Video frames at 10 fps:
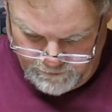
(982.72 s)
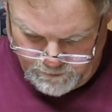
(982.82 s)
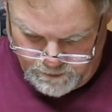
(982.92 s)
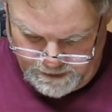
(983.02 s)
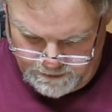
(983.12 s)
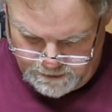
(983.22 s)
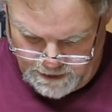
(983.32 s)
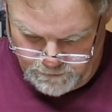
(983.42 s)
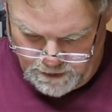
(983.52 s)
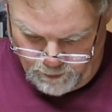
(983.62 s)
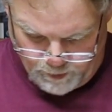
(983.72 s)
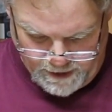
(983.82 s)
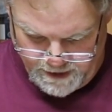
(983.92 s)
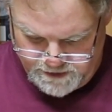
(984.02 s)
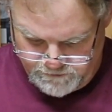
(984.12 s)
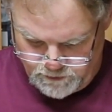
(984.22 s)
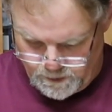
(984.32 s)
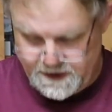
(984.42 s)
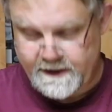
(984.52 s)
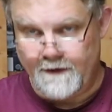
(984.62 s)
for the low price of
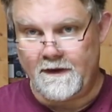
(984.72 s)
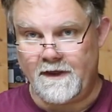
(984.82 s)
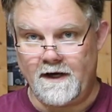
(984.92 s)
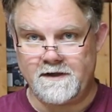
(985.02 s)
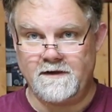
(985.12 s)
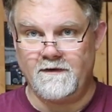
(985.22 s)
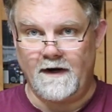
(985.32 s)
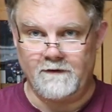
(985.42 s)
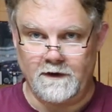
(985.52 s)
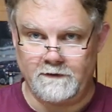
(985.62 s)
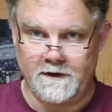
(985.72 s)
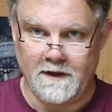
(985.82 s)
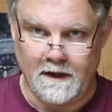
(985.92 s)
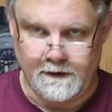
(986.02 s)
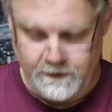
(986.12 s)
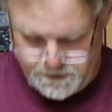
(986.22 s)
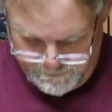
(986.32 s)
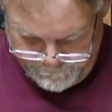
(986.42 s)
$27,500.